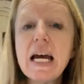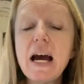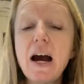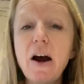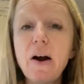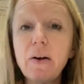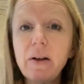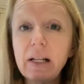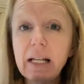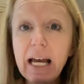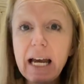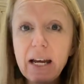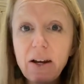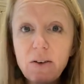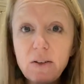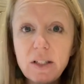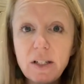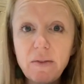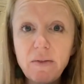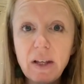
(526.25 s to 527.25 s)
our
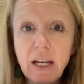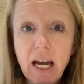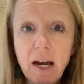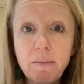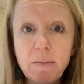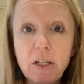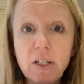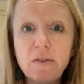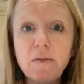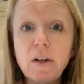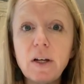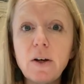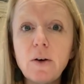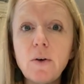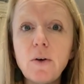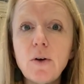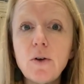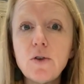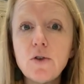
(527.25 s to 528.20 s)
layers of the atmosphere,